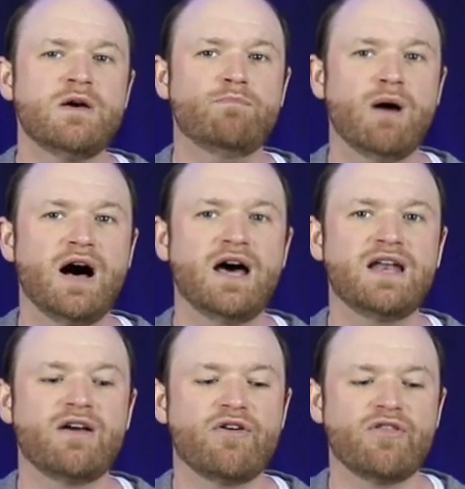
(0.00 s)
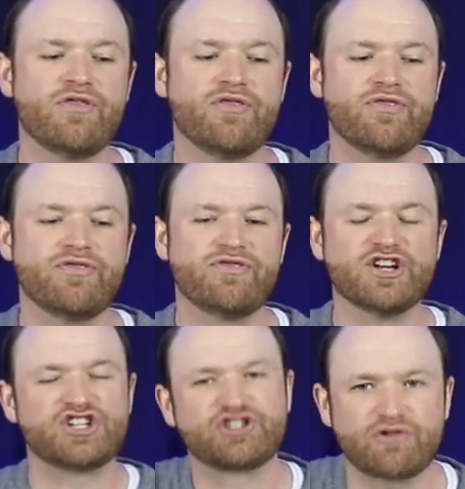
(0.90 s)
But
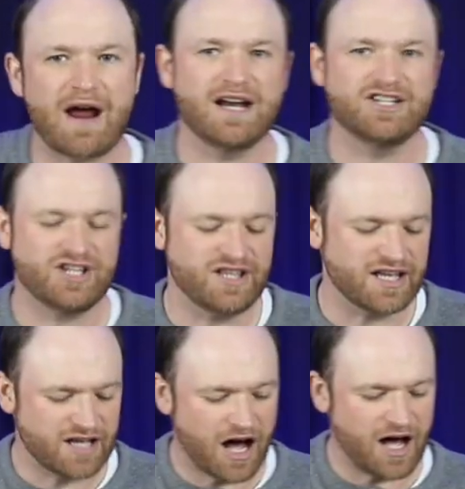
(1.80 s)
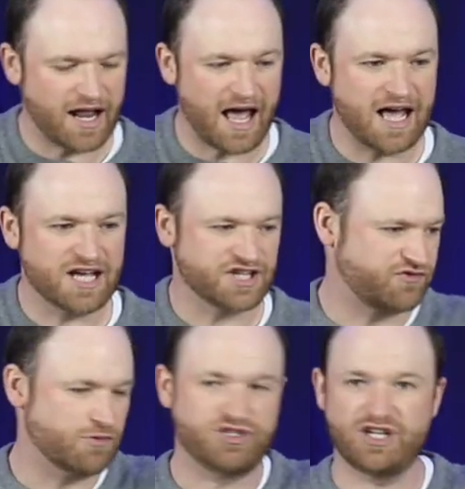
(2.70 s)
the strategy that God has
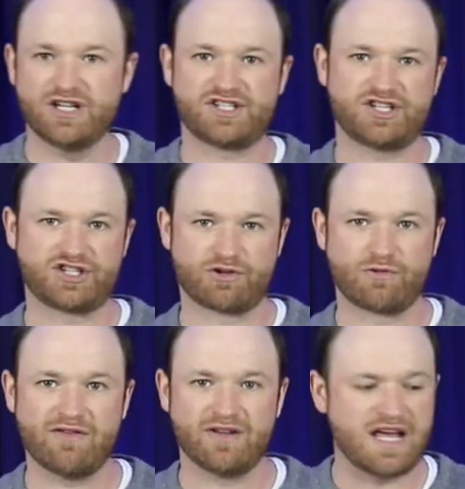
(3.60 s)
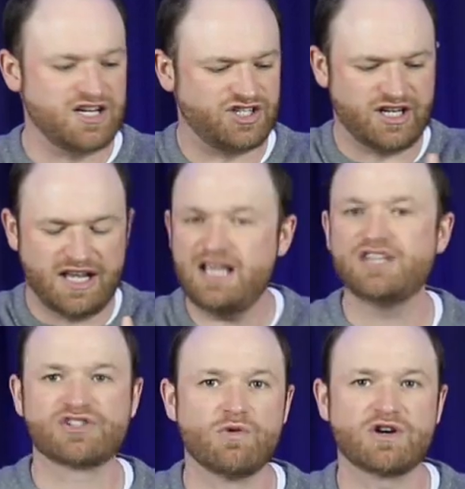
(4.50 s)
from Genesis to Revelation, He
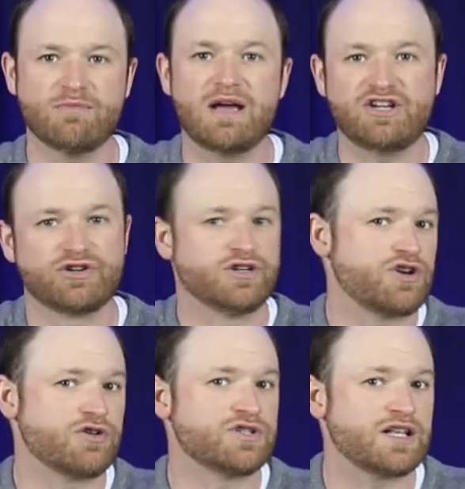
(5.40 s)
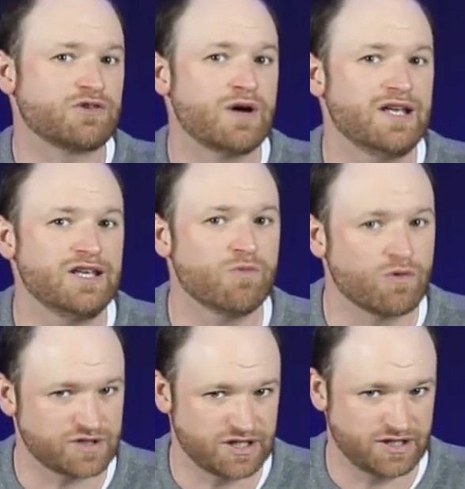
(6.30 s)
is going to make sure it turns out the way He
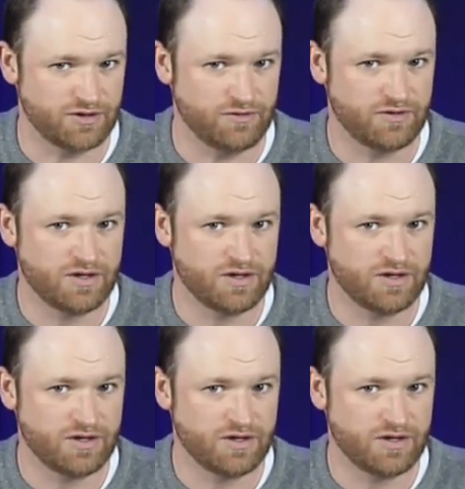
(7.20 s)
wants it to.